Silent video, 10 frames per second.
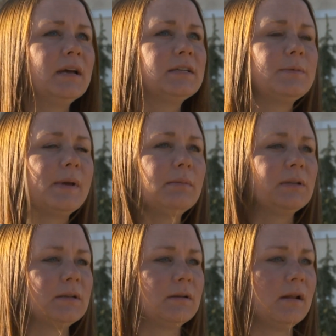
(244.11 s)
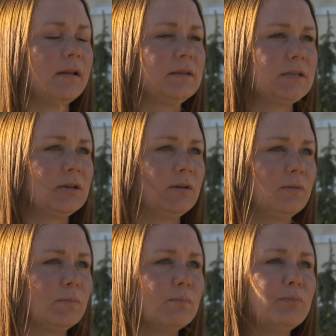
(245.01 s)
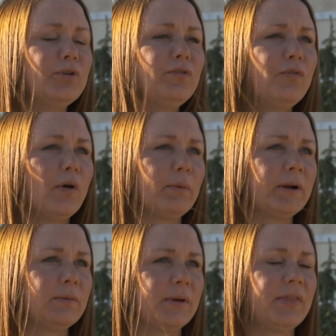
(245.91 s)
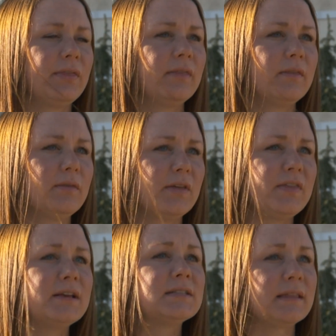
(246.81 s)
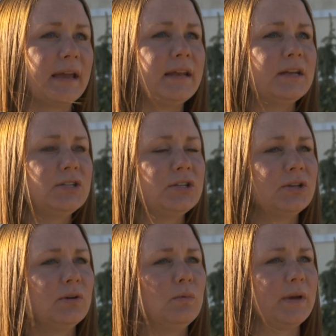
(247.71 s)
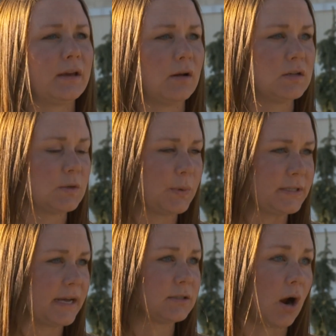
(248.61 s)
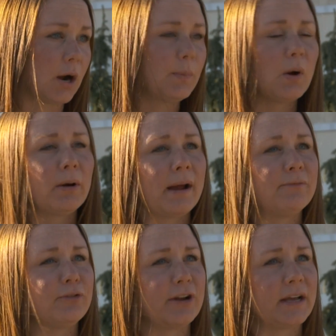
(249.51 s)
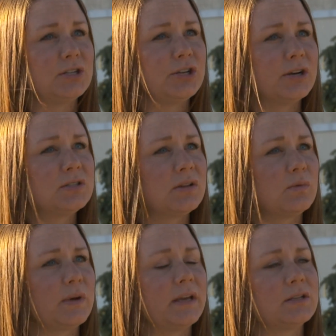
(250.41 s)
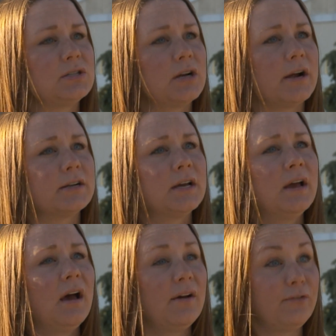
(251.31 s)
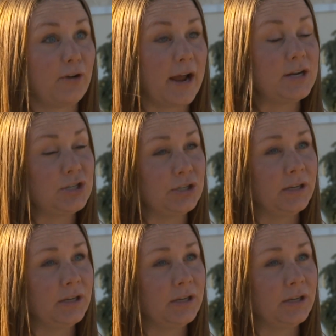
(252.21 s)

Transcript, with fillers: to be able to, to move forward with the things that they need to do. We can also protect our program for next year so that we can start fresh